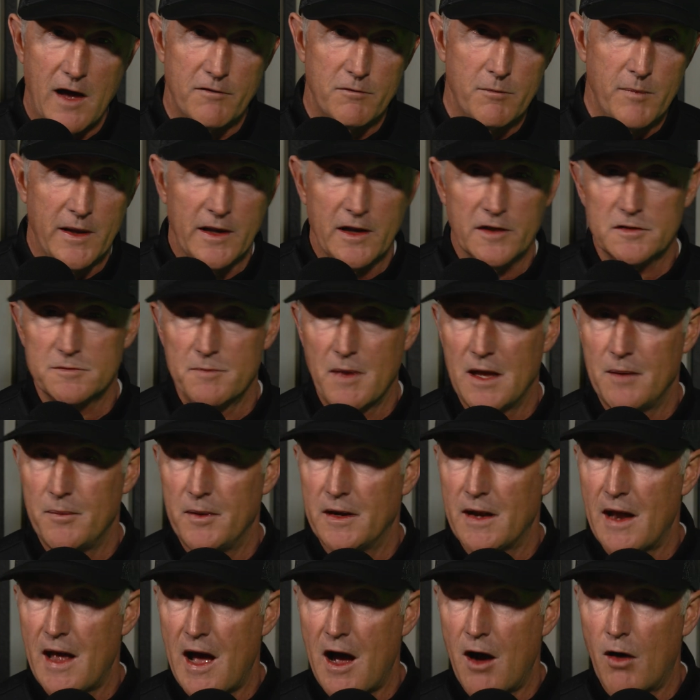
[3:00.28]
minutes, maybe
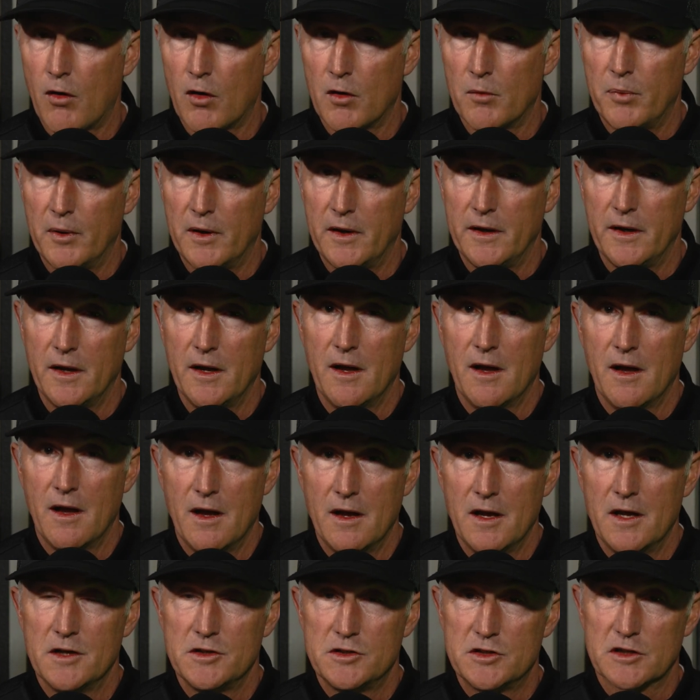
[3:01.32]
an hour, but
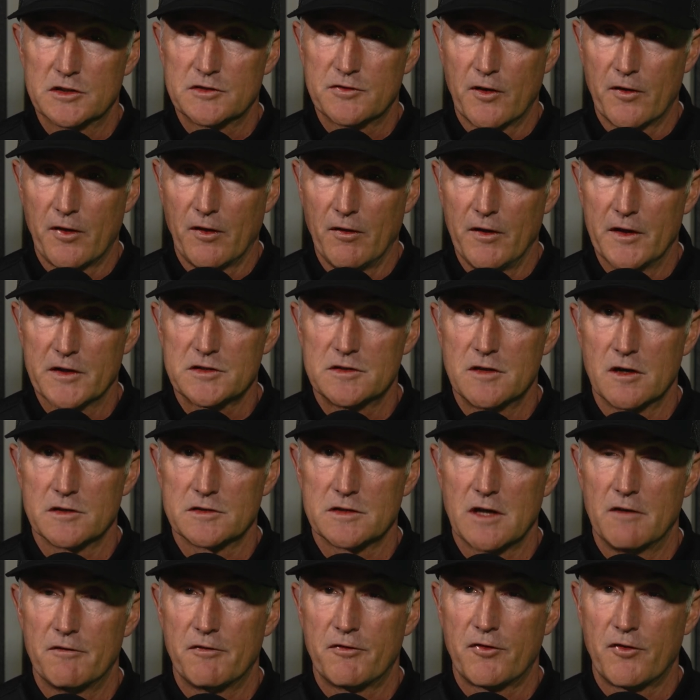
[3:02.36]
just for the listeners
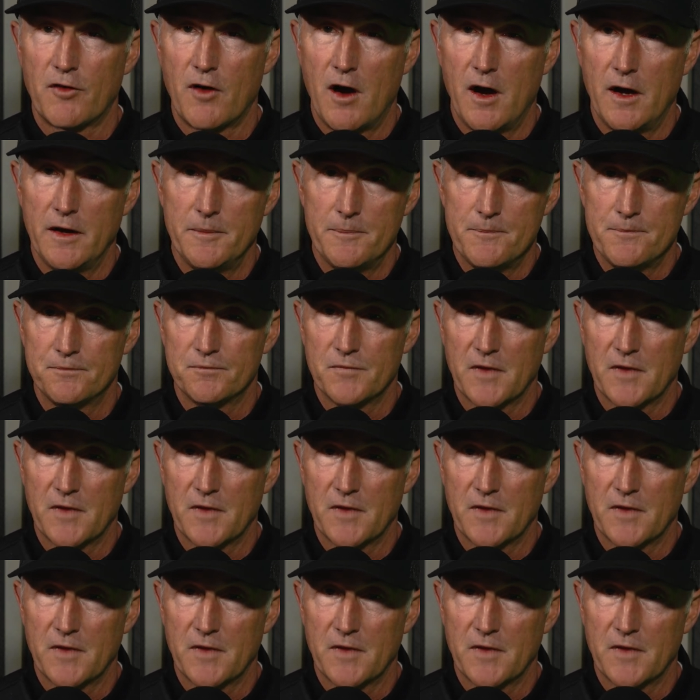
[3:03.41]
up front,